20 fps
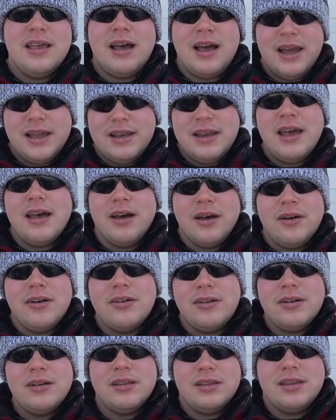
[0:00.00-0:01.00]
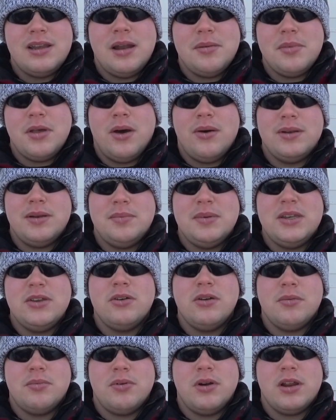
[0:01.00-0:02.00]
I know that I'm going to be
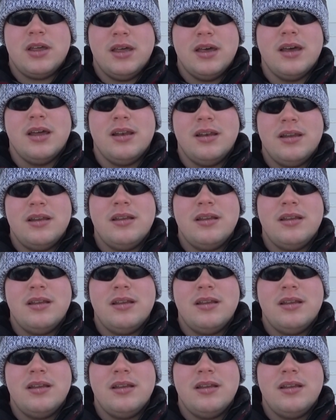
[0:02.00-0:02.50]
doing pretty good.